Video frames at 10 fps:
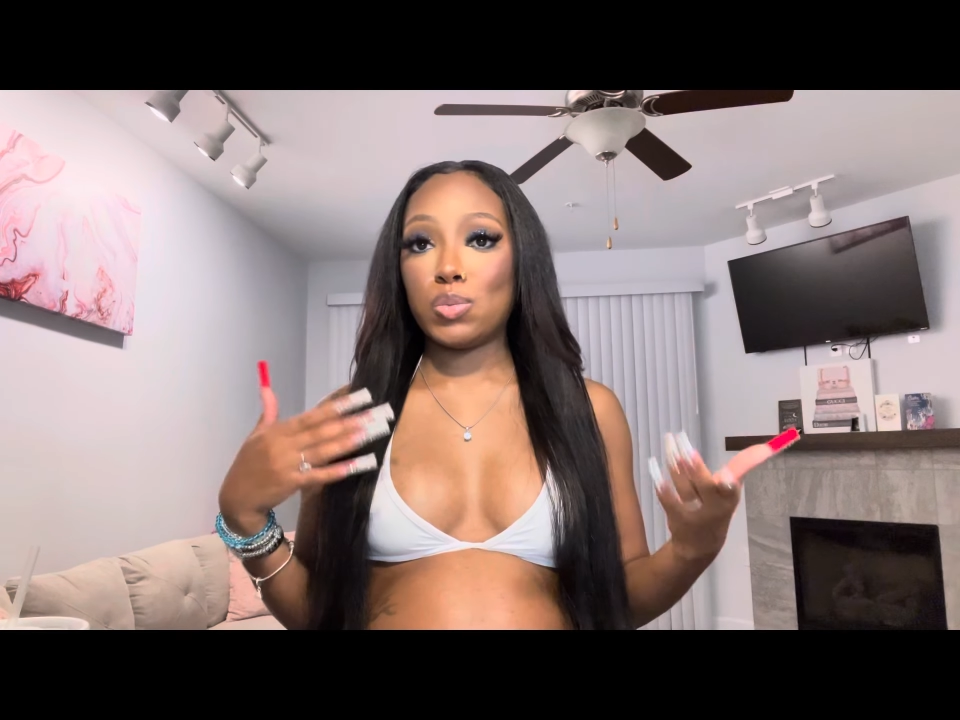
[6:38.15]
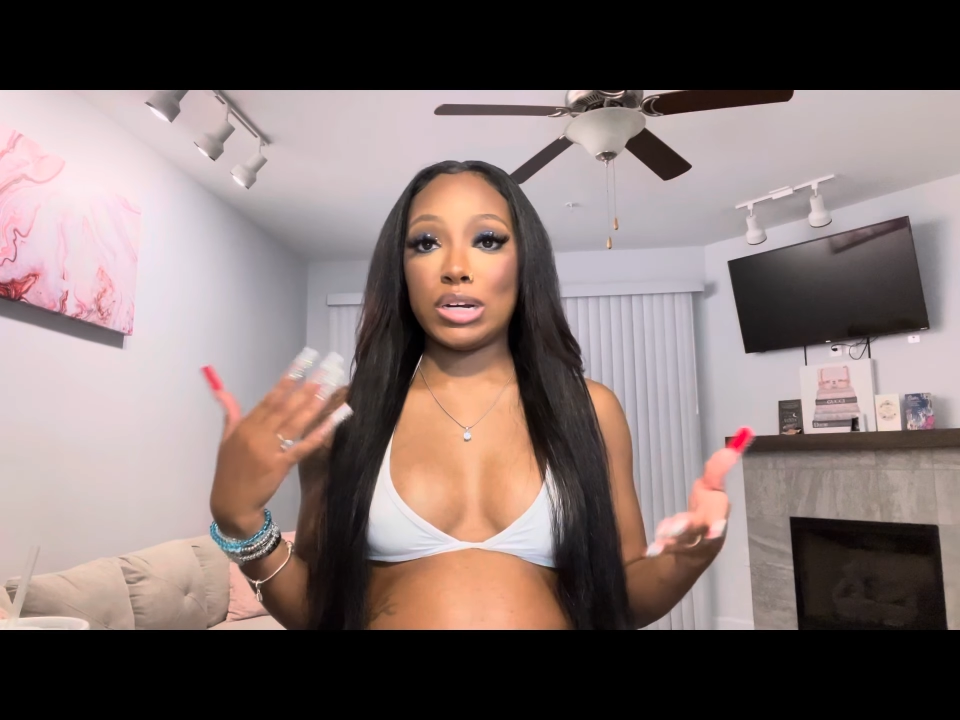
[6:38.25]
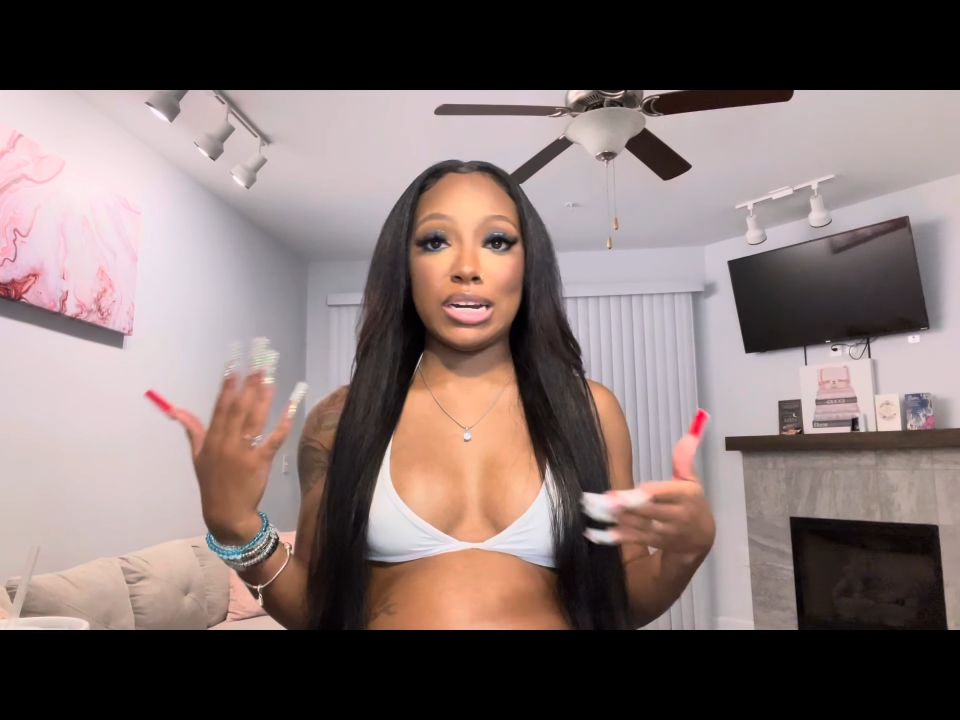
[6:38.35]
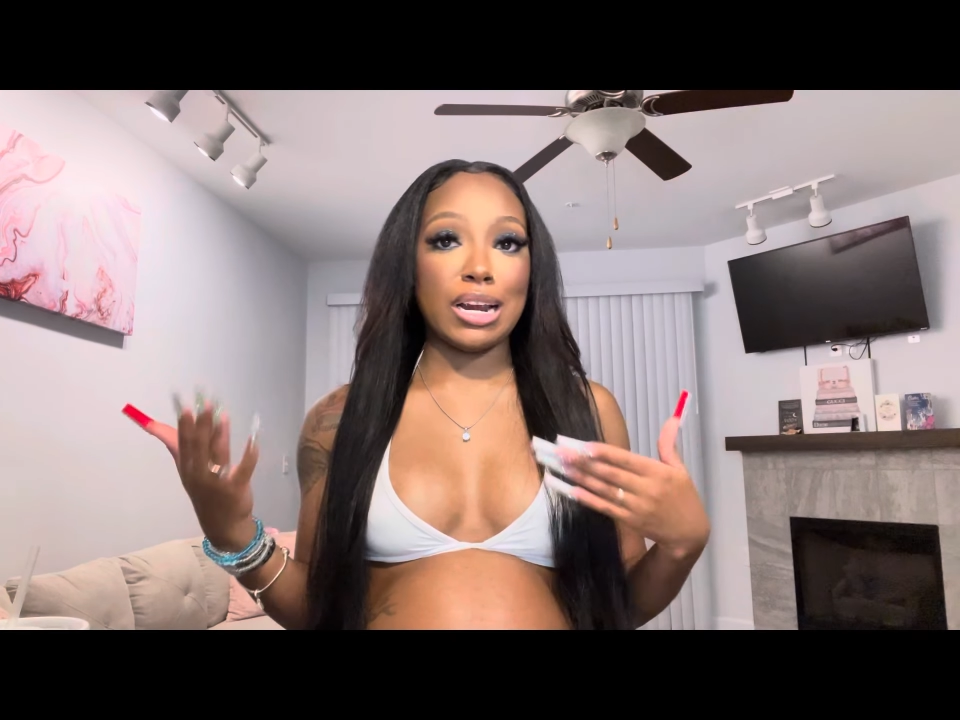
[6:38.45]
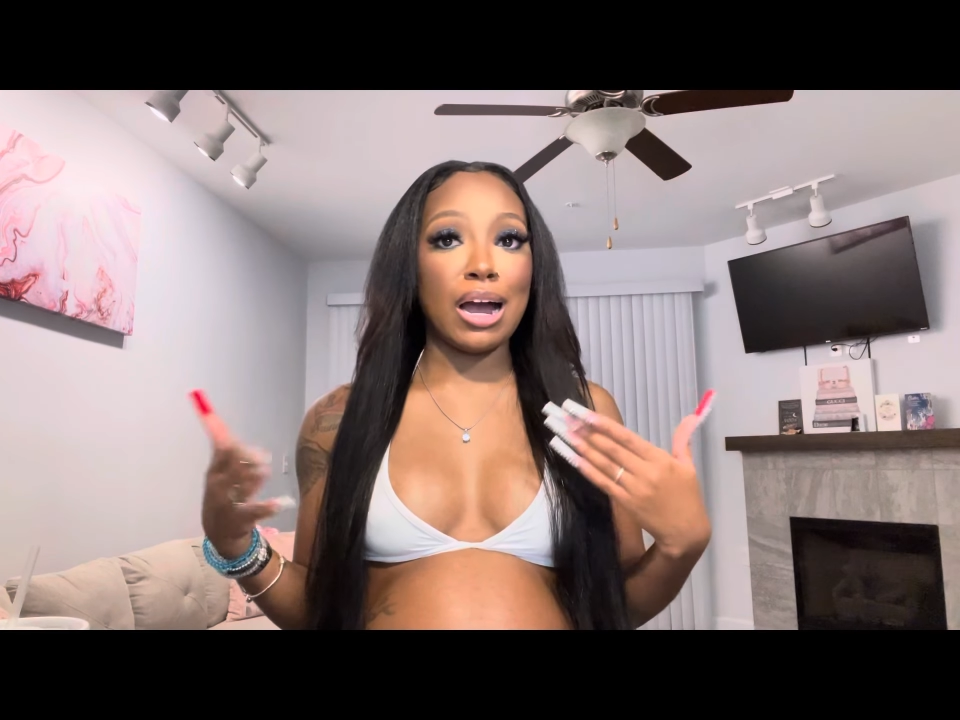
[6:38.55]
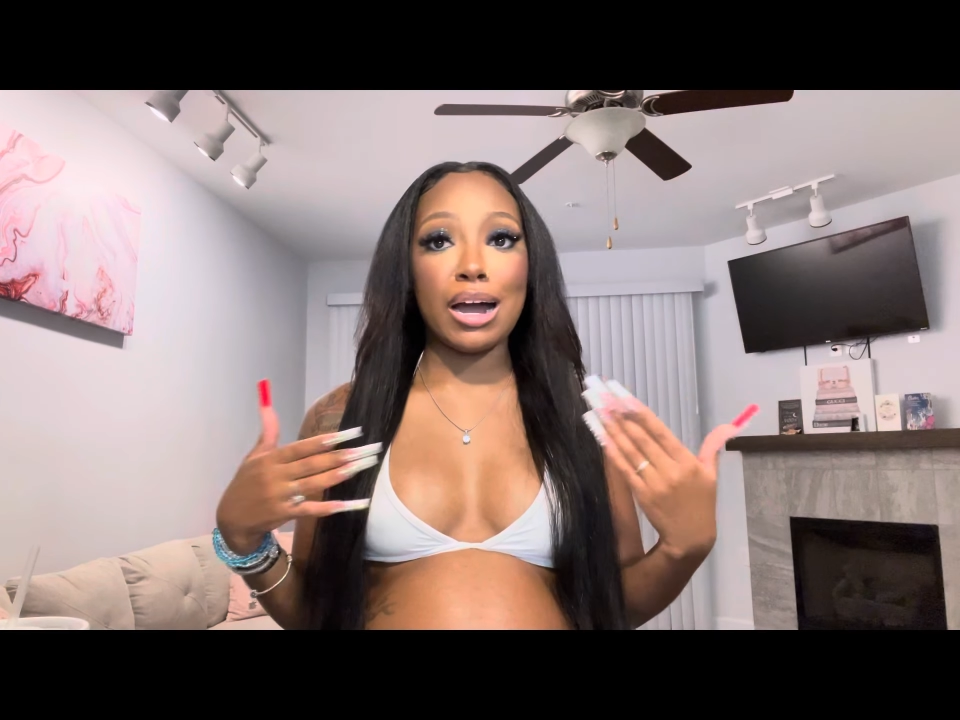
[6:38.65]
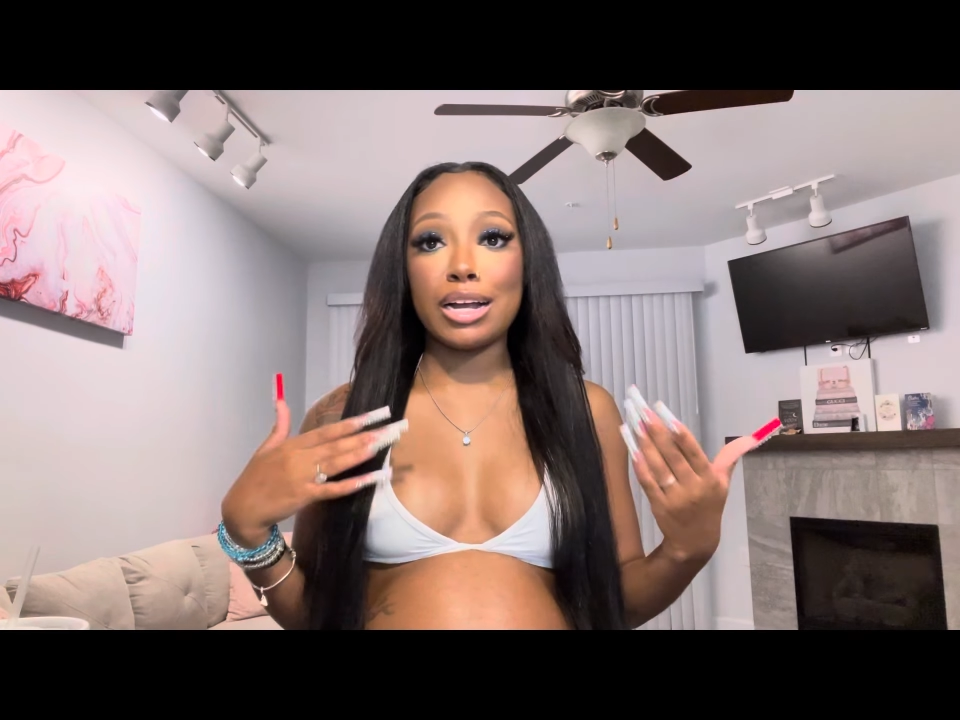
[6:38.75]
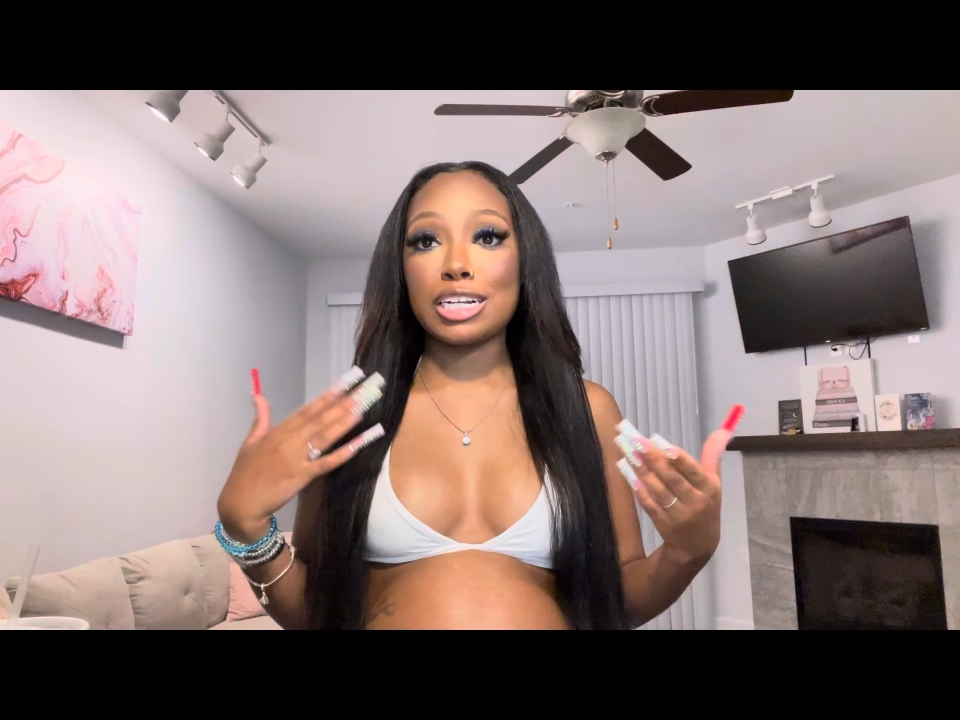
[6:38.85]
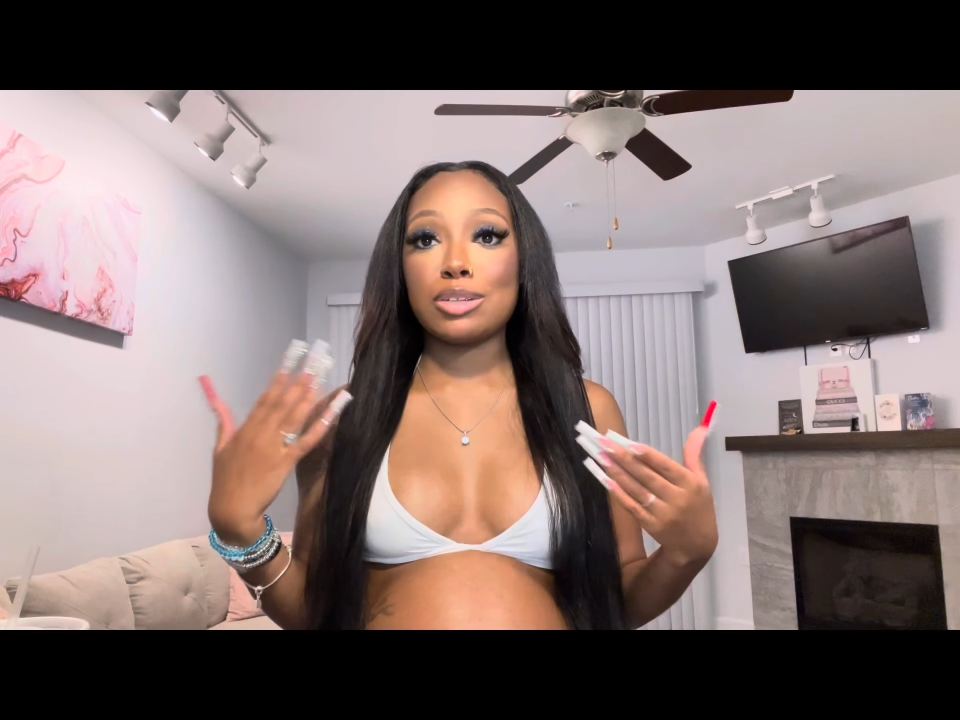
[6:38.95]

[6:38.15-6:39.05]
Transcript: 29,